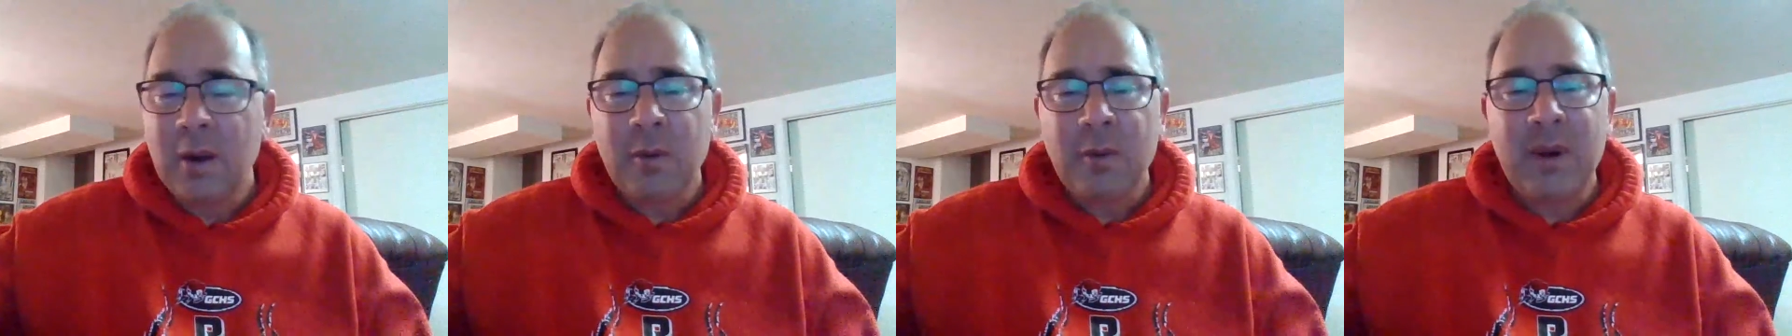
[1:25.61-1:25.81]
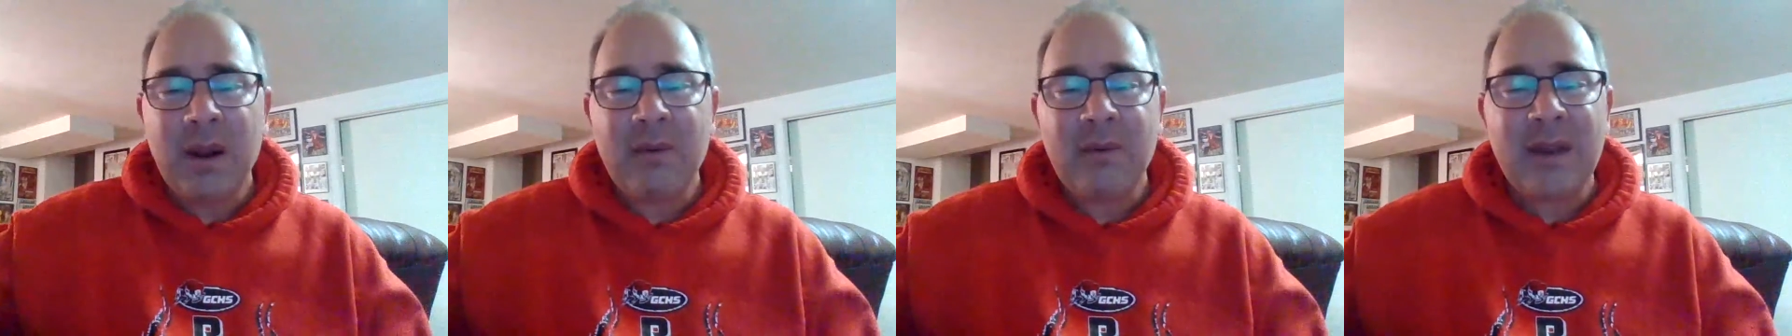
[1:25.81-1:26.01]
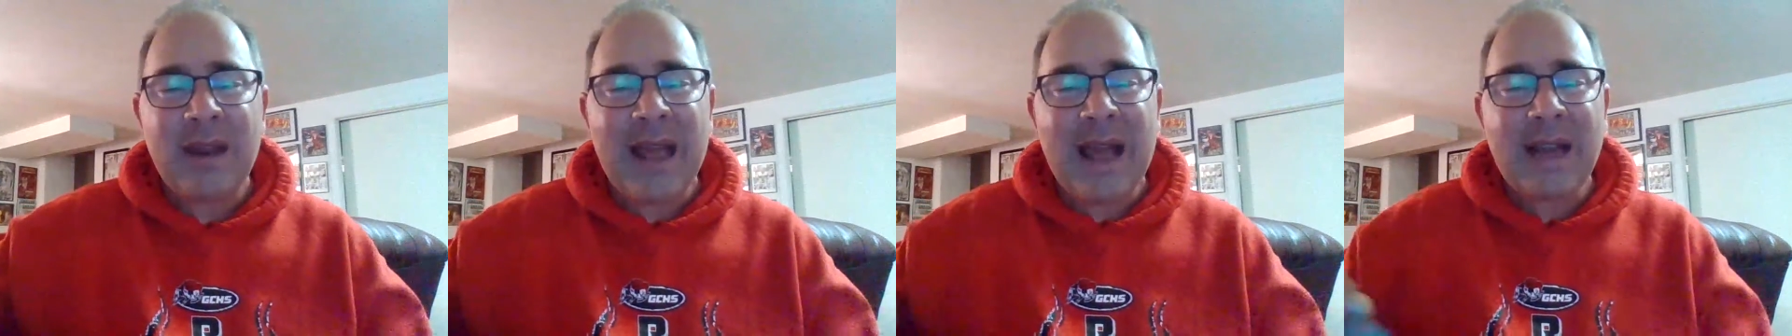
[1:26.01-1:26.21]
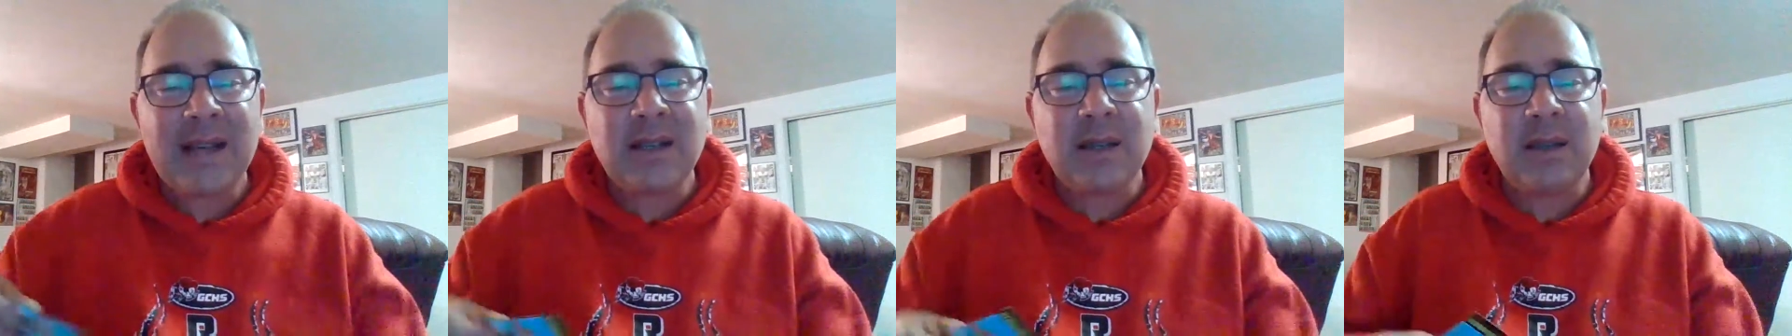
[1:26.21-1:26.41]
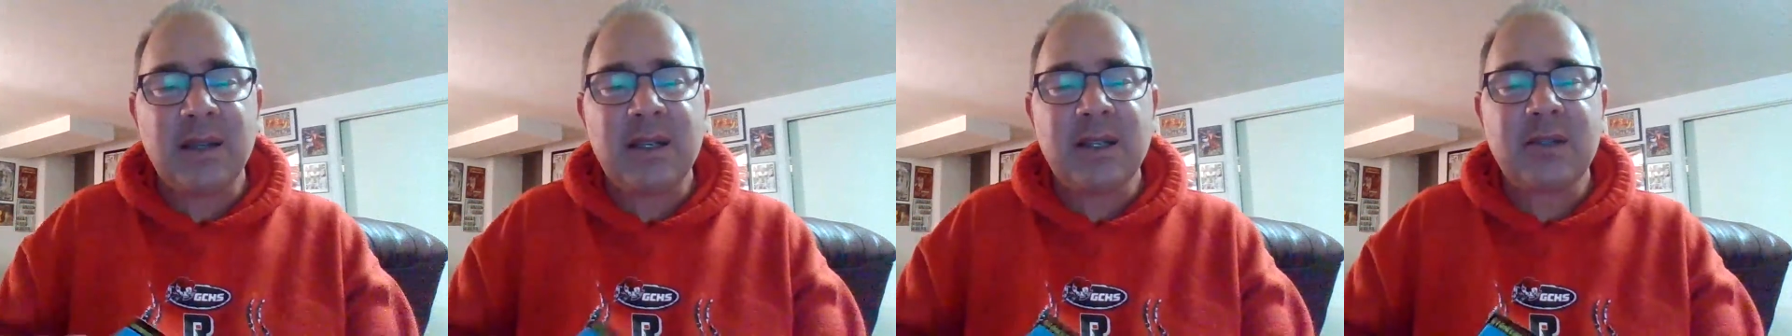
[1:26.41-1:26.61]
We have the
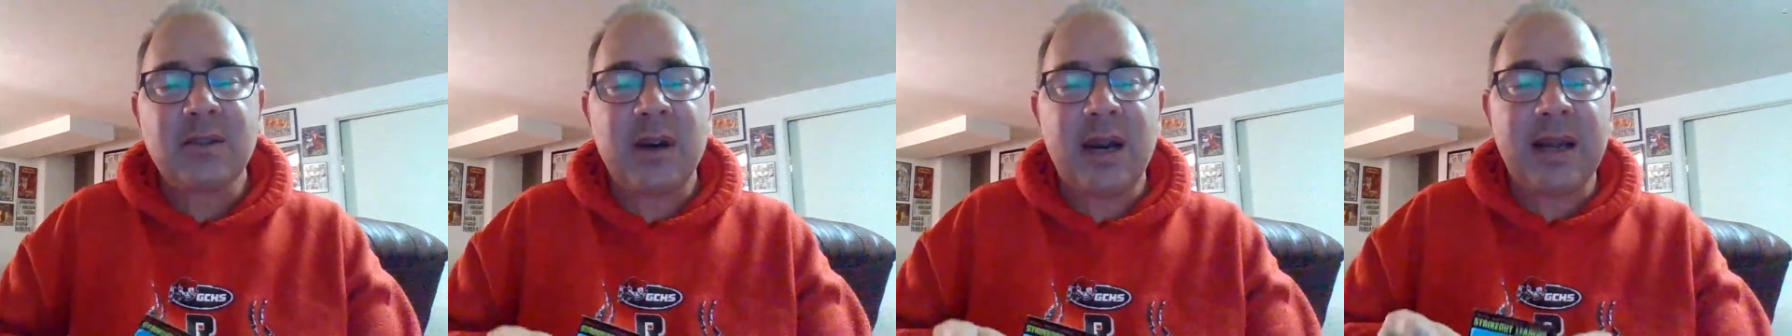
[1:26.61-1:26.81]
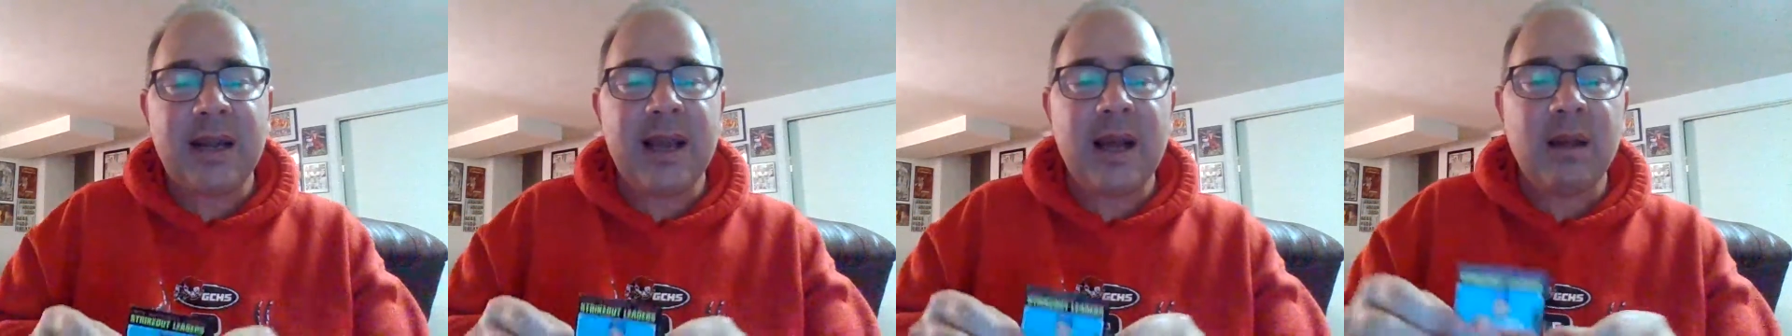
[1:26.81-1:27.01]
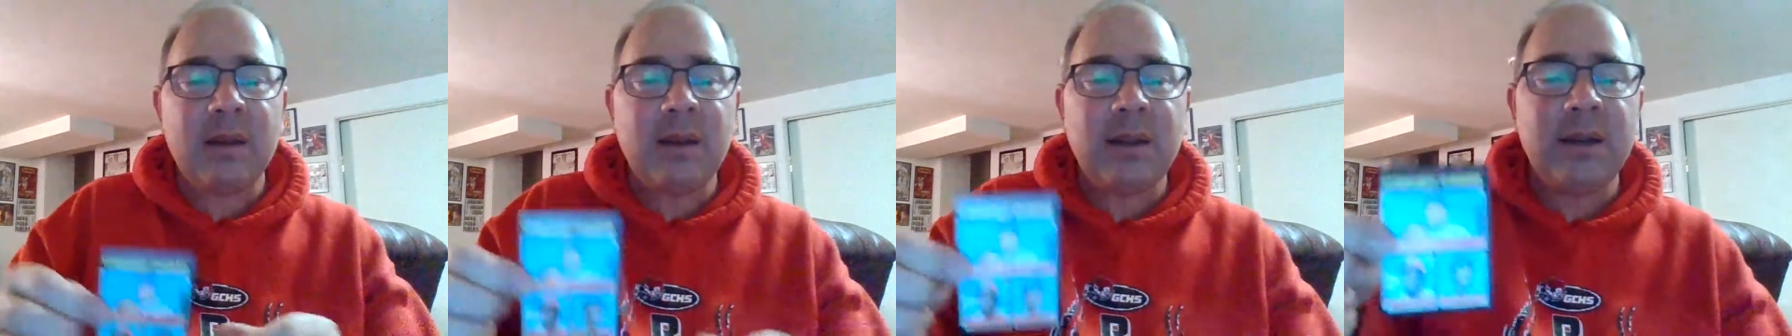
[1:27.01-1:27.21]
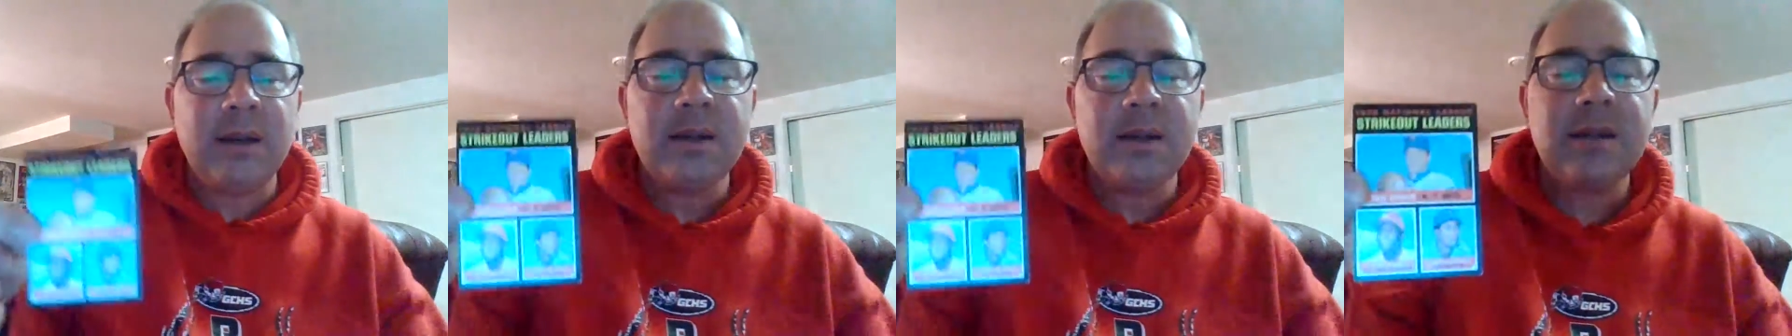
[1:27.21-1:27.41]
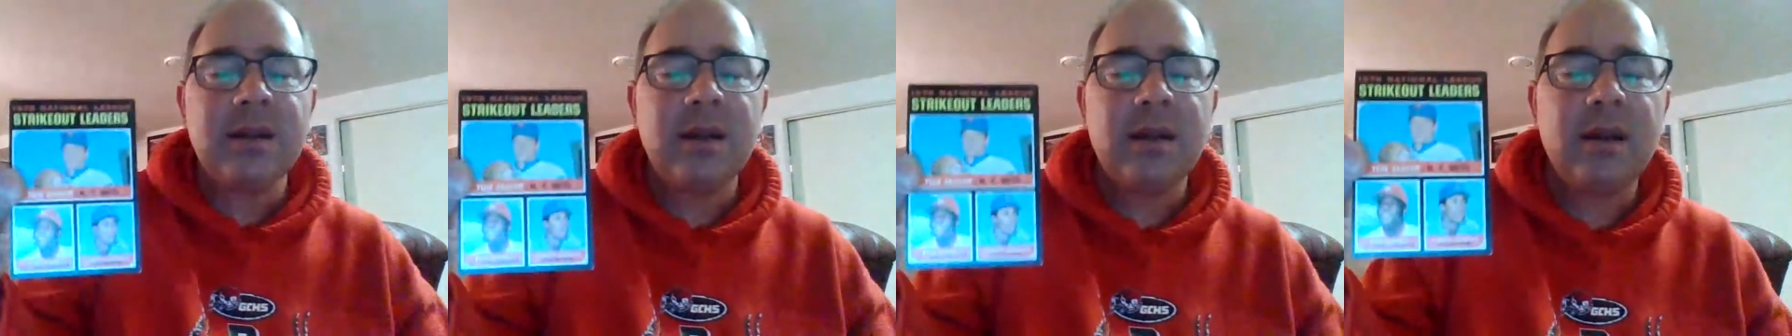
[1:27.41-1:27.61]
National League strikeout
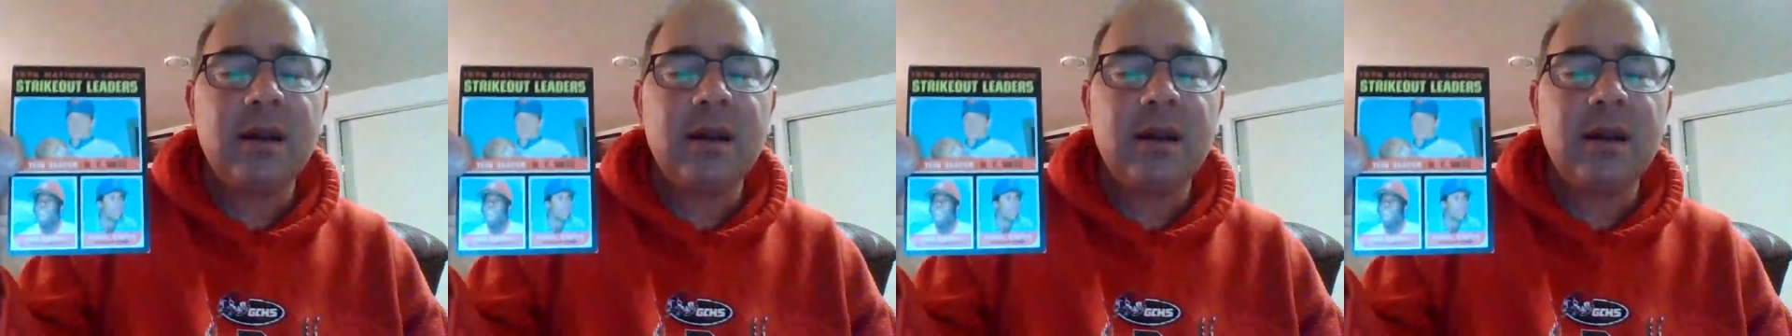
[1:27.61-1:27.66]
leaders,